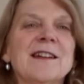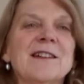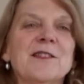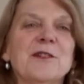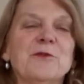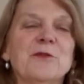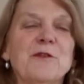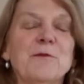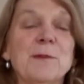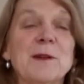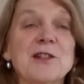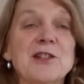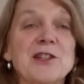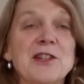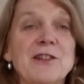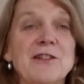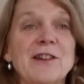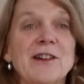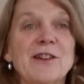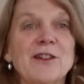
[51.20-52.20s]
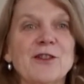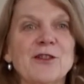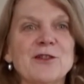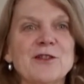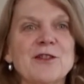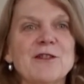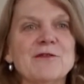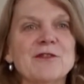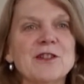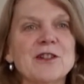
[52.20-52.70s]
that we've been sharing a lot
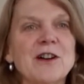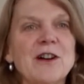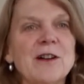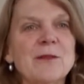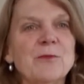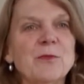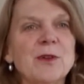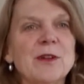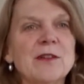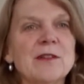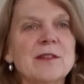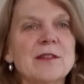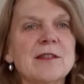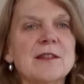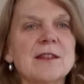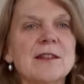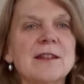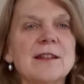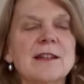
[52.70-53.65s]
of time with.